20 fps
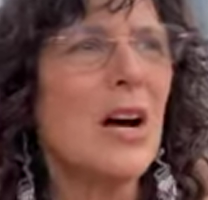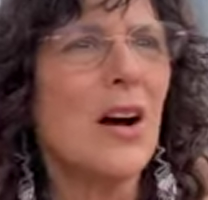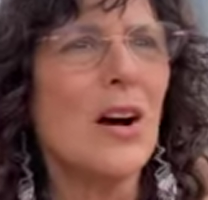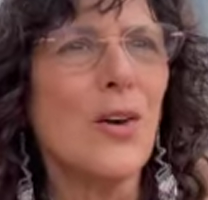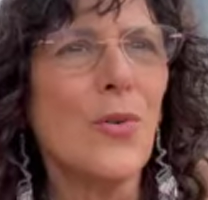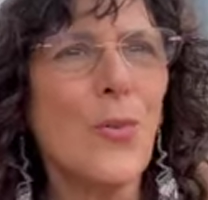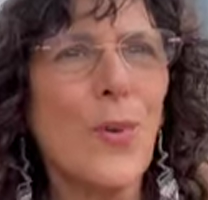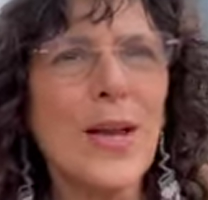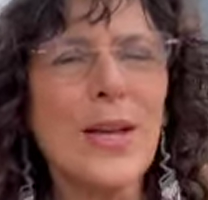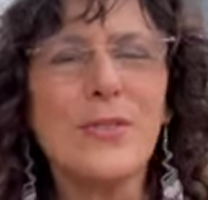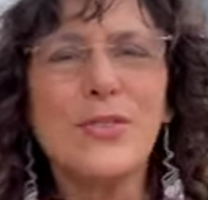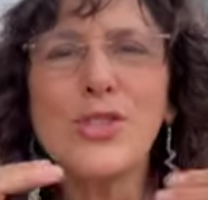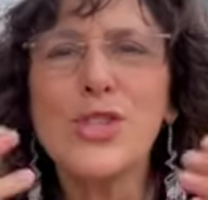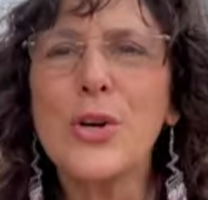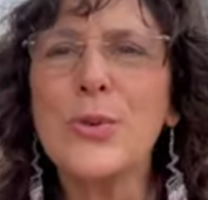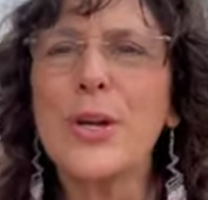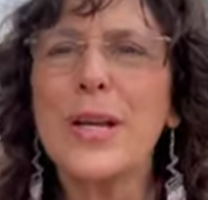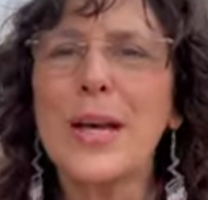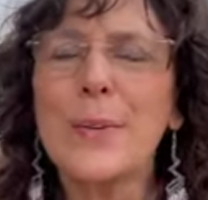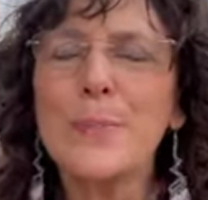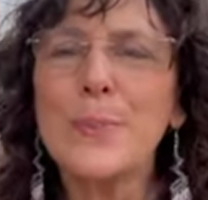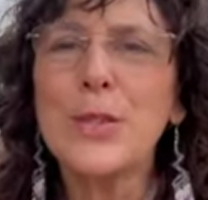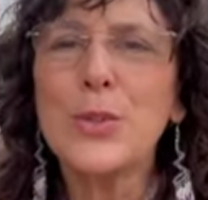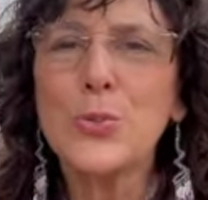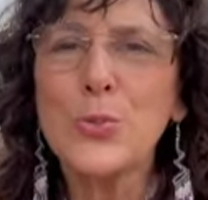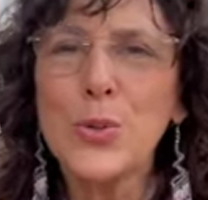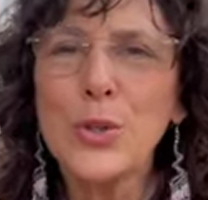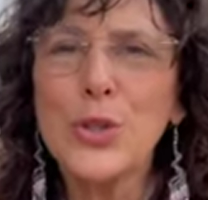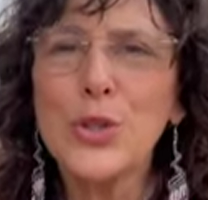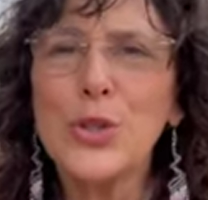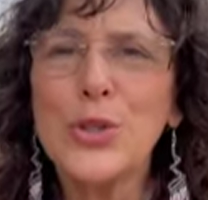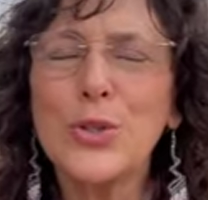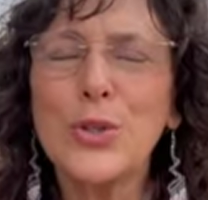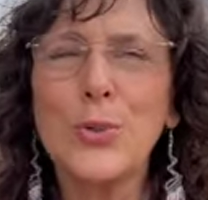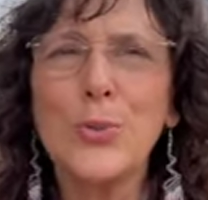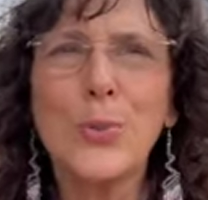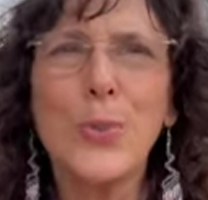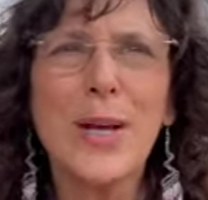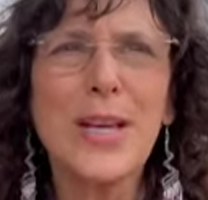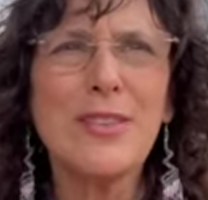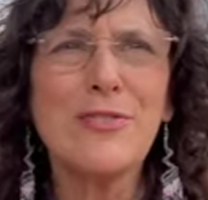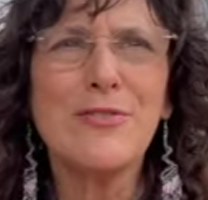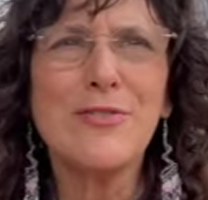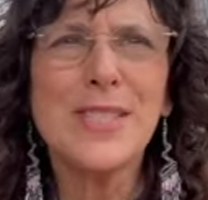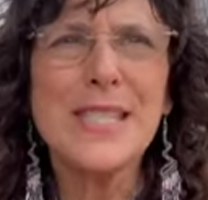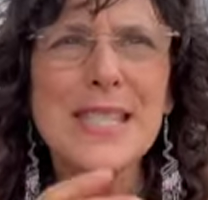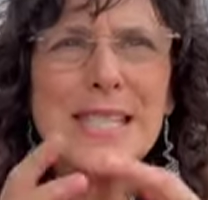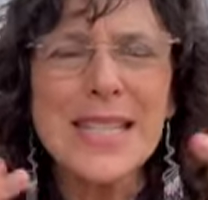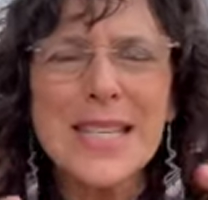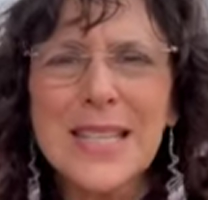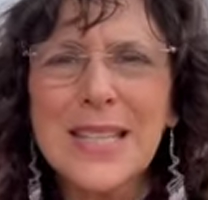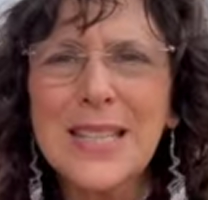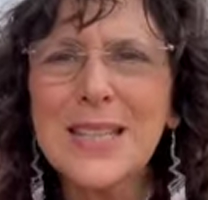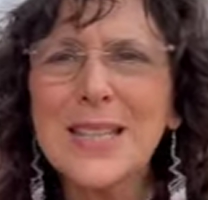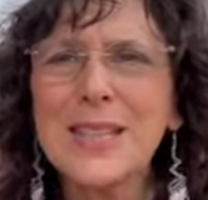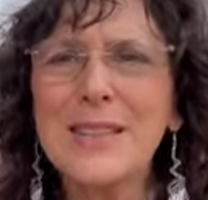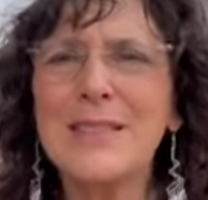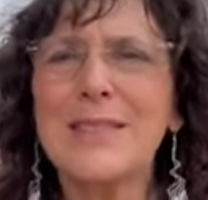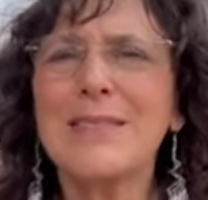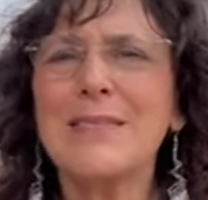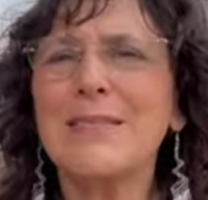our way of showing up in the world, our way of seeing